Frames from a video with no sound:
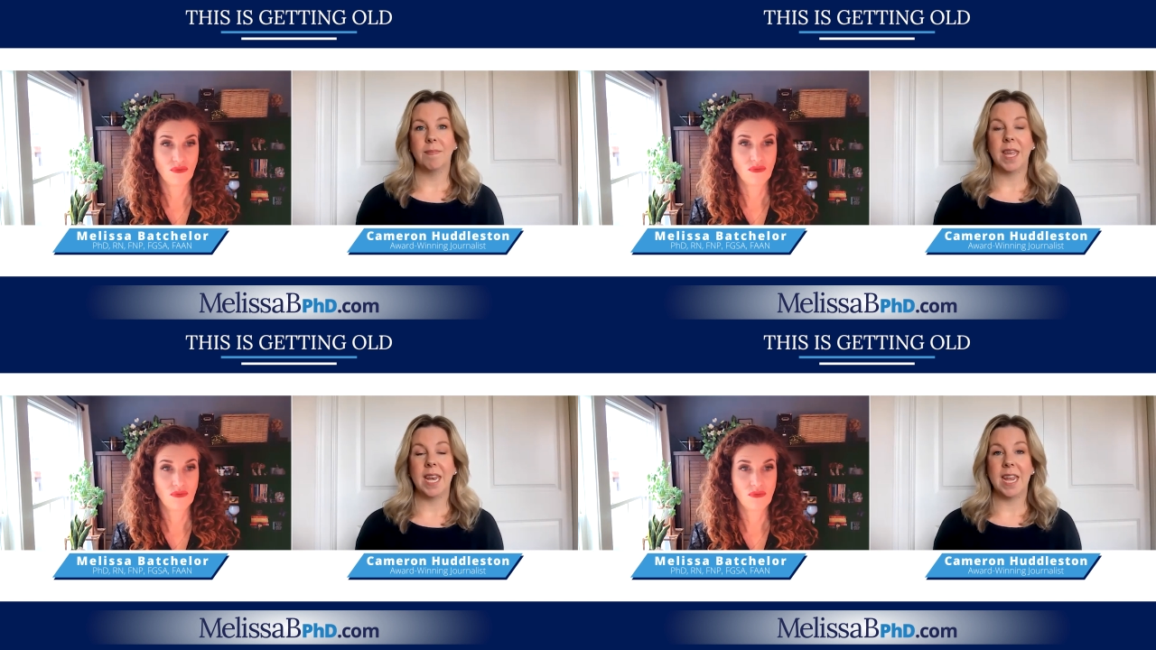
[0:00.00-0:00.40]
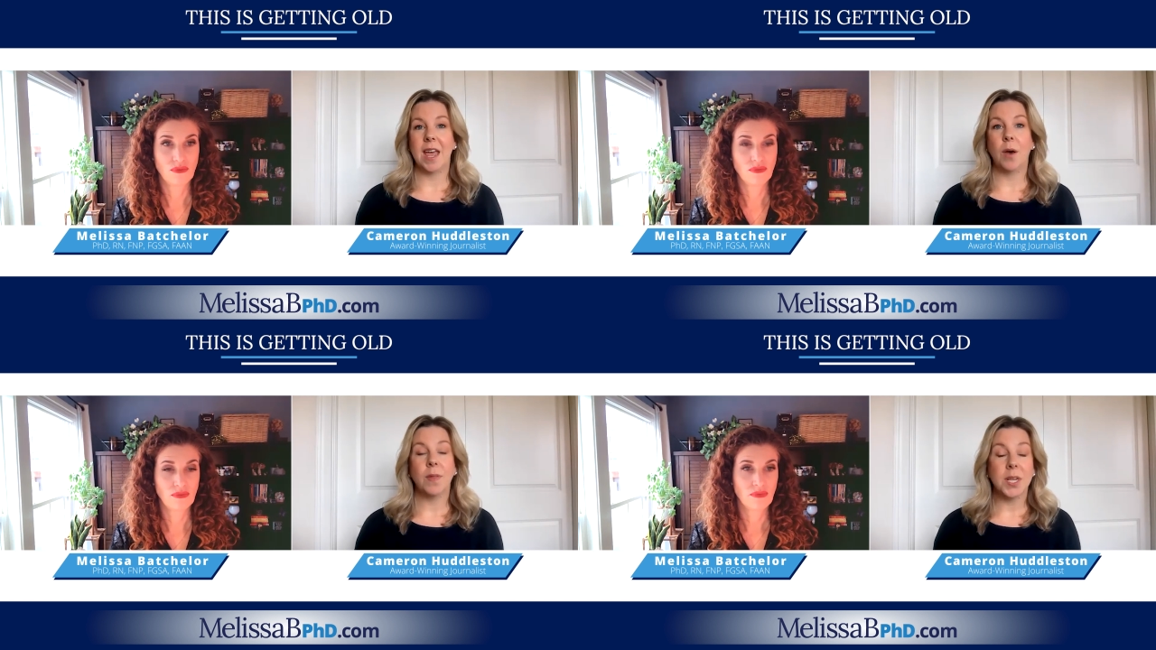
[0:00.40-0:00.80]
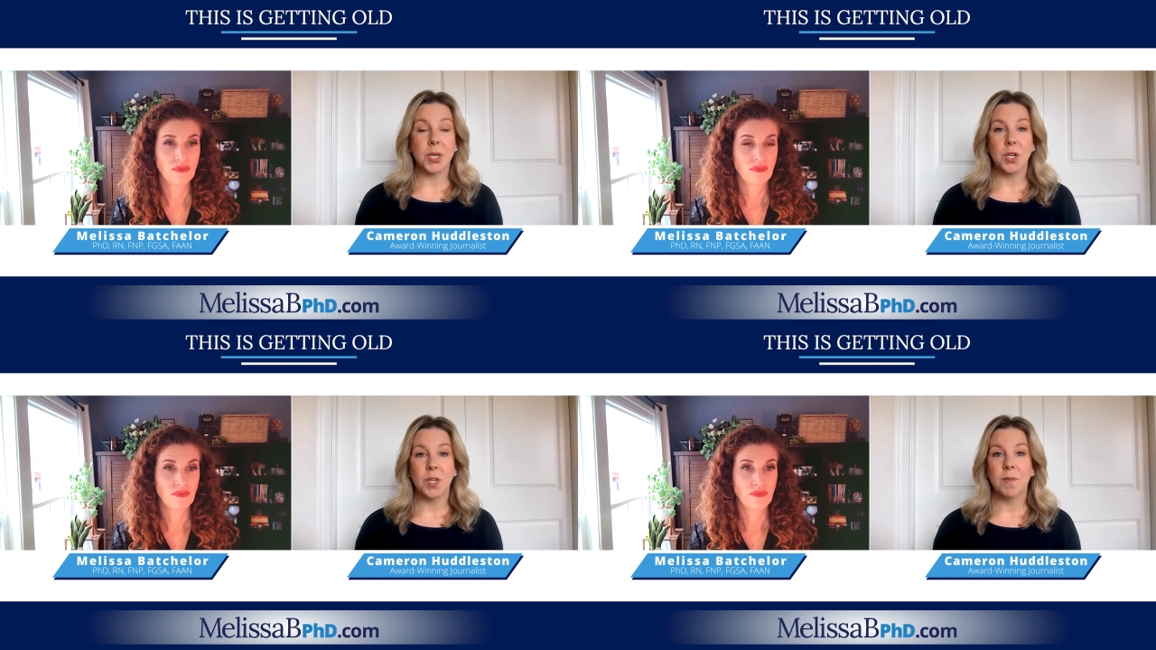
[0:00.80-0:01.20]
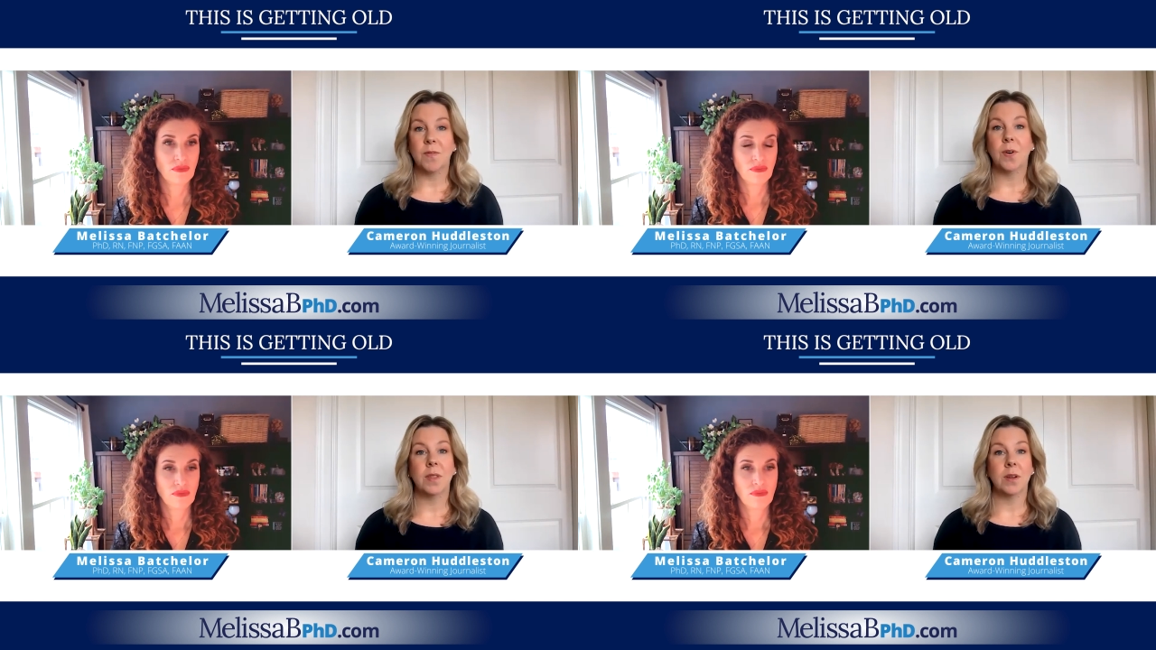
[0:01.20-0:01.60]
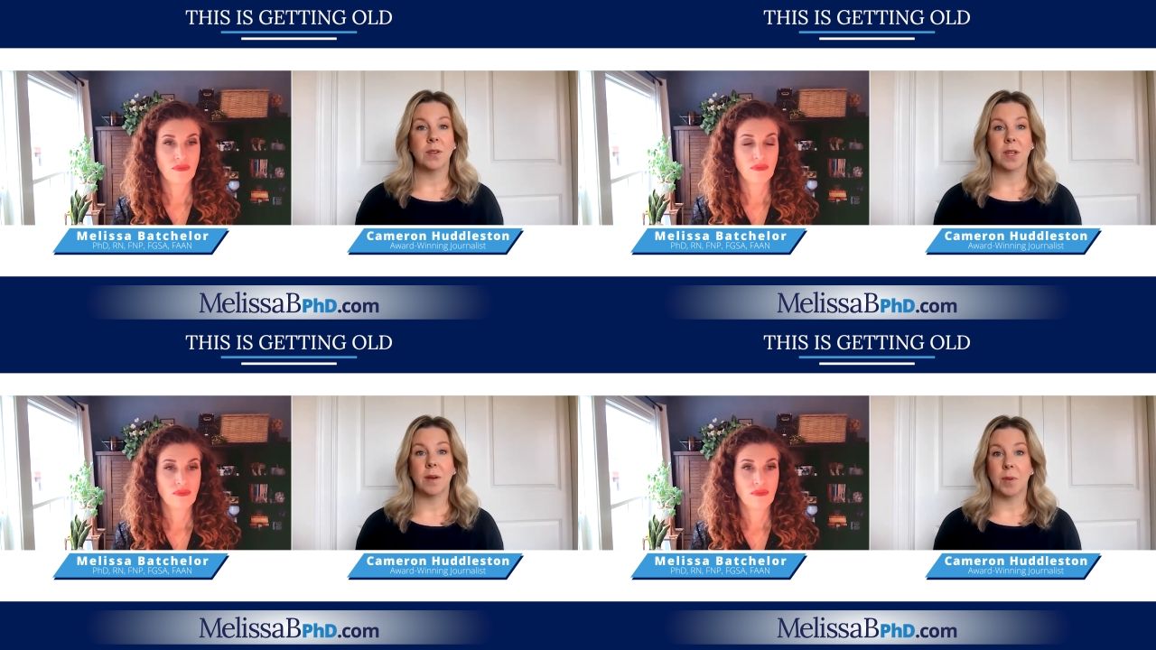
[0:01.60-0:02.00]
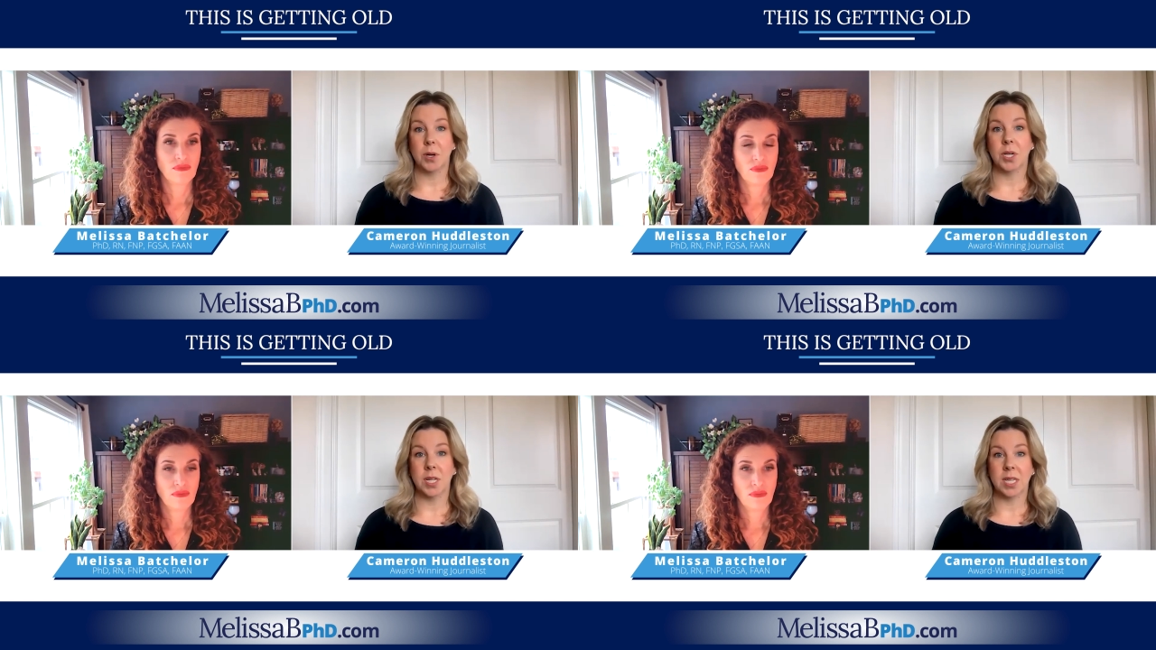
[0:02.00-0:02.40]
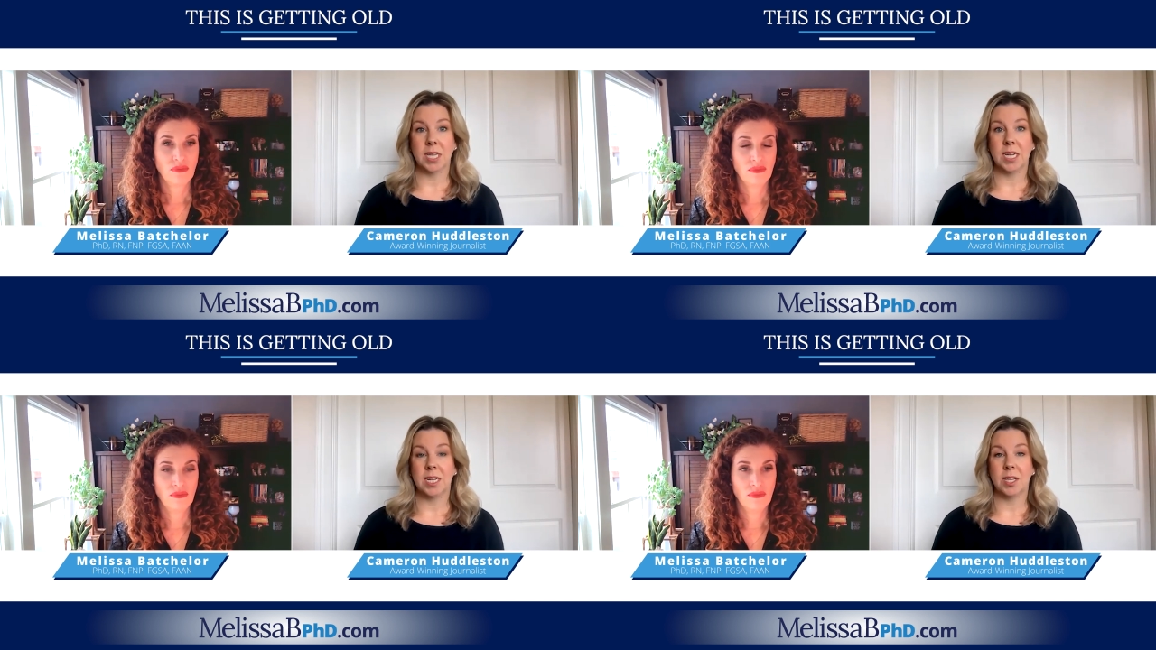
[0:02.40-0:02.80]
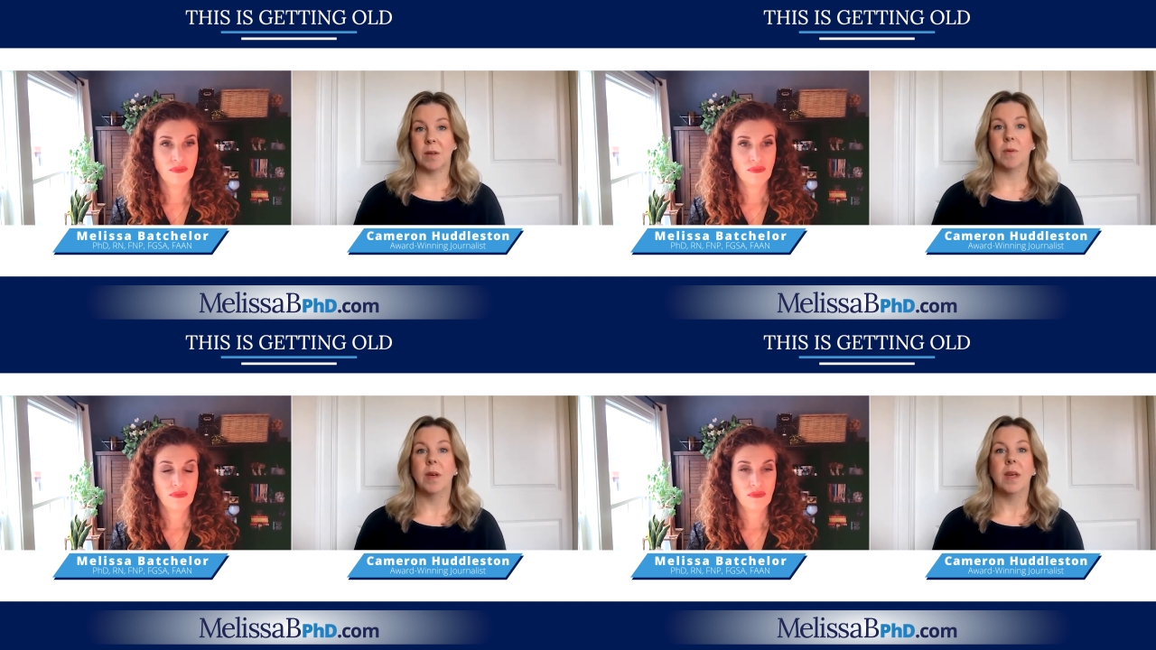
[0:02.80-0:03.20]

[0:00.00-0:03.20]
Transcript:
Speaker 1: any health issues, before there's an emergency. And so